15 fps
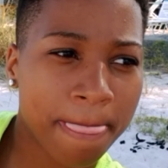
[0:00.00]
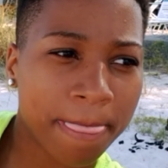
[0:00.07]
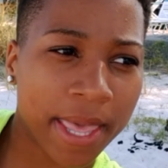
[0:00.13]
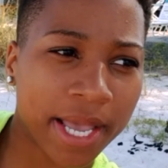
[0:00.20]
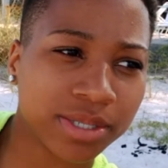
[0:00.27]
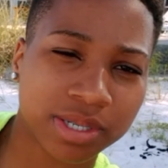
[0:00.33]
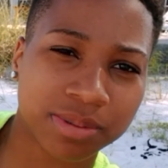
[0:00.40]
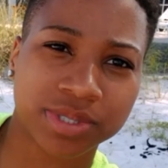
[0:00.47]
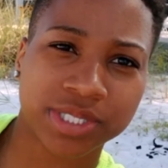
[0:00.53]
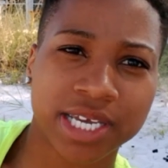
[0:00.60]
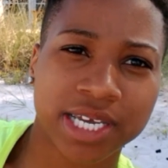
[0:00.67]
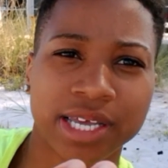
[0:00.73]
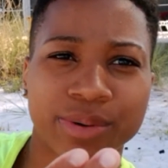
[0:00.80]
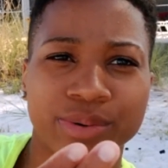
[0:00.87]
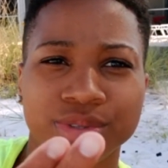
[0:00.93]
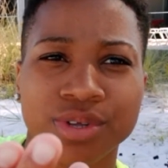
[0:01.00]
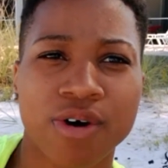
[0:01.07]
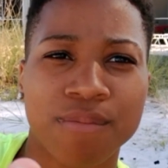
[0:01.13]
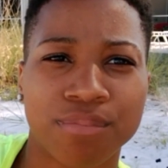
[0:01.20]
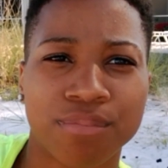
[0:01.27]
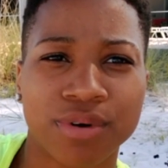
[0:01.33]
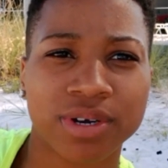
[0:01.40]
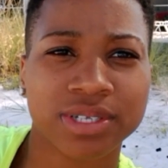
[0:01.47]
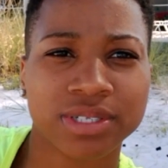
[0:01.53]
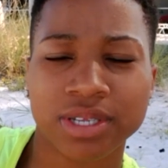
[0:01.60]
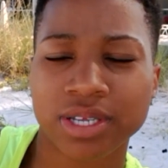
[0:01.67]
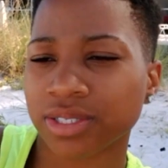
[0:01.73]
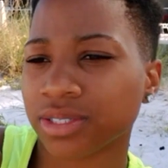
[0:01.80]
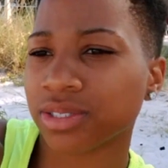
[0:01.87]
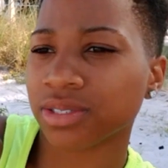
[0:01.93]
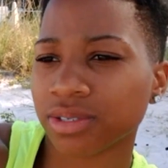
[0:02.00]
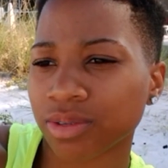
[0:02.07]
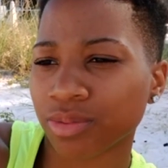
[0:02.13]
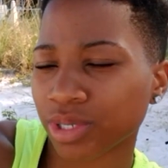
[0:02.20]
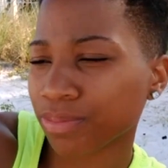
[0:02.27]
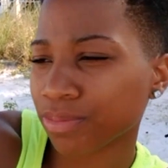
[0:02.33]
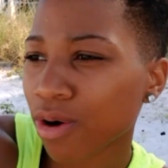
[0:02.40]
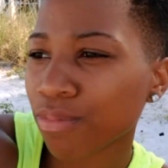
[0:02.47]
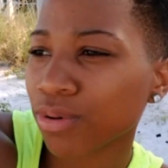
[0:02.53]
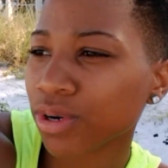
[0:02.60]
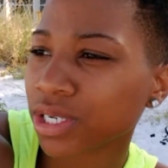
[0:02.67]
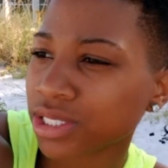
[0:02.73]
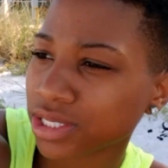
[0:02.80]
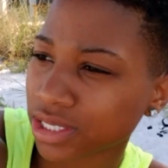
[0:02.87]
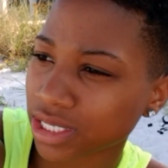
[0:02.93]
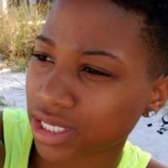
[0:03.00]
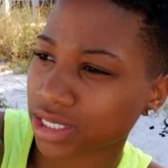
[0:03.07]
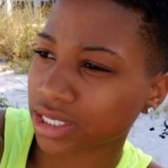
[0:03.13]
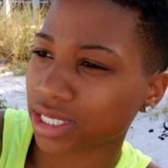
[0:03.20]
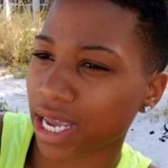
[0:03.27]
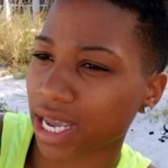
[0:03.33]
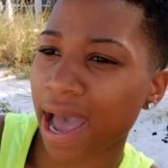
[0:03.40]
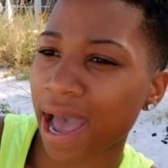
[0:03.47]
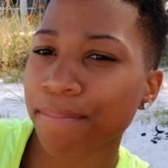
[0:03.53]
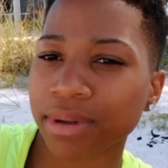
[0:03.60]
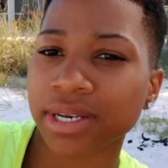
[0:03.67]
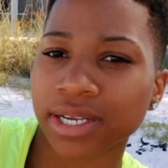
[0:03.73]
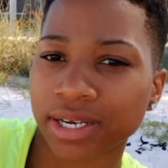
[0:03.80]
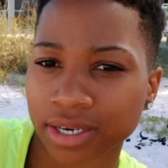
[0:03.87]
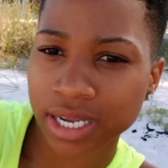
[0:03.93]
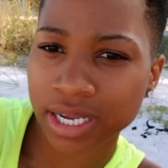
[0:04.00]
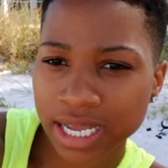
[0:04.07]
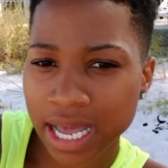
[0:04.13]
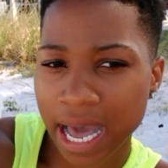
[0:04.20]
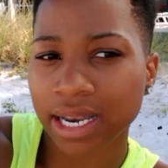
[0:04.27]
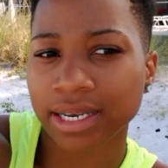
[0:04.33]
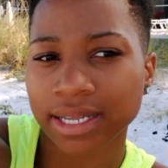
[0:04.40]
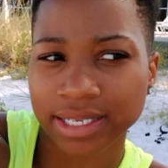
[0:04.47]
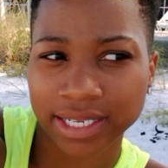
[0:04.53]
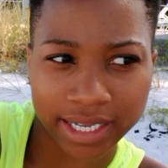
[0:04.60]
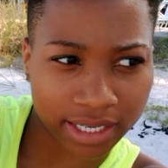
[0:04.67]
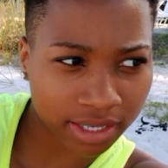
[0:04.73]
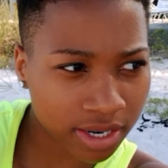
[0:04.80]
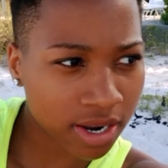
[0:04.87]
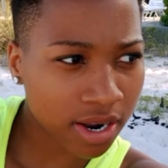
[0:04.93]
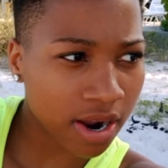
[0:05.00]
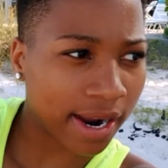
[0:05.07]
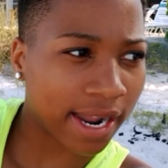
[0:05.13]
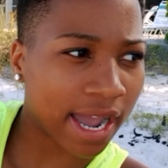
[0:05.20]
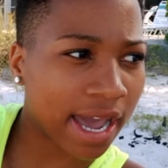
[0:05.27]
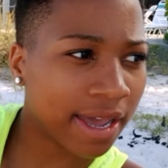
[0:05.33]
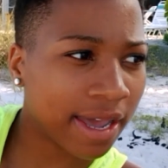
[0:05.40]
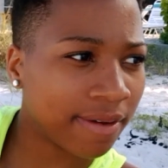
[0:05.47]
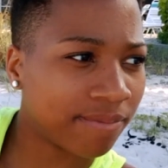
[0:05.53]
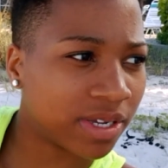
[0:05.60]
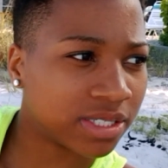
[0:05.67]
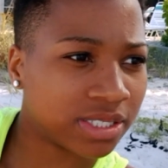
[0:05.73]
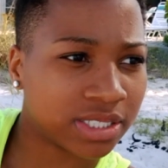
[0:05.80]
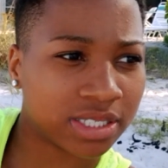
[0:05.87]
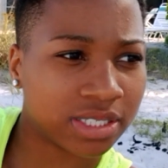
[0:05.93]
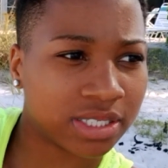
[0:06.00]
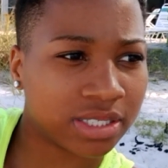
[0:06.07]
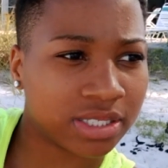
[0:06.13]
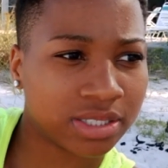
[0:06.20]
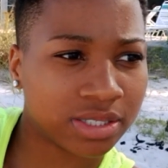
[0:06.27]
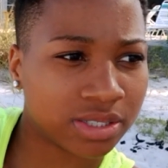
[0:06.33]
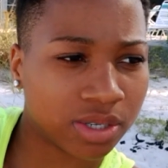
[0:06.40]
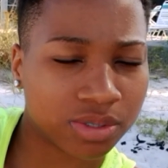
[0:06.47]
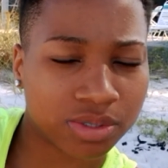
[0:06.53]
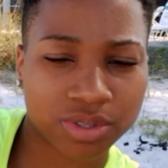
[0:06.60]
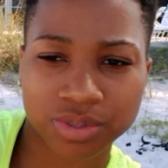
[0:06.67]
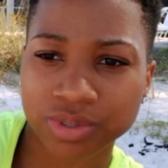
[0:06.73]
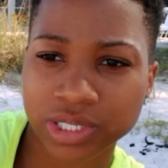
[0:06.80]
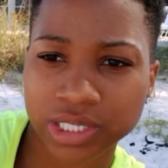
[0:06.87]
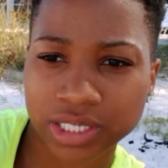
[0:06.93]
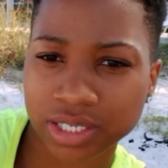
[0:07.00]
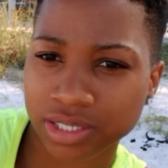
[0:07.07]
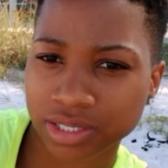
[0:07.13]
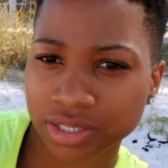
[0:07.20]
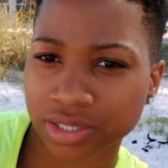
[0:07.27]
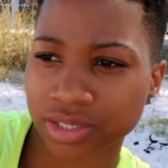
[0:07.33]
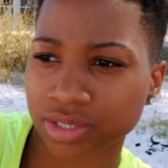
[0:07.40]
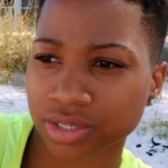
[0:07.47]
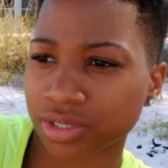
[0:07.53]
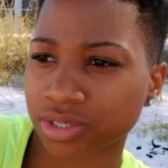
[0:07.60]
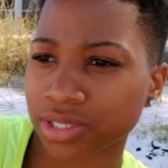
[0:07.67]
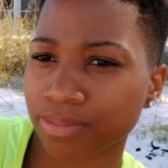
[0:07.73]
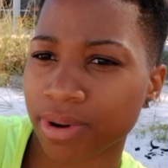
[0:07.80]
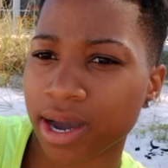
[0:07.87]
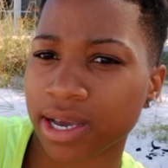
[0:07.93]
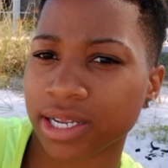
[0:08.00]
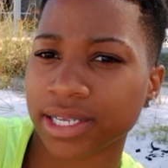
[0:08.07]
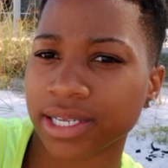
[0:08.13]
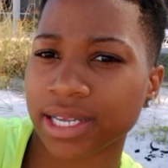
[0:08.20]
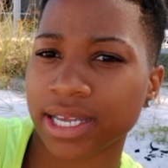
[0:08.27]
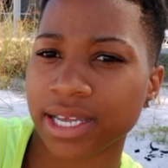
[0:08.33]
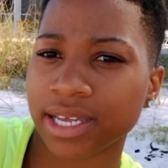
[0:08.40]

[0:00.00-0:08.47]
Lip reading: that's what I'm saying. Like with the whole Brooke, and when the whole Brooke and shit, it's just like I've been there, I've done that. All right, I invested 3 years into somebody,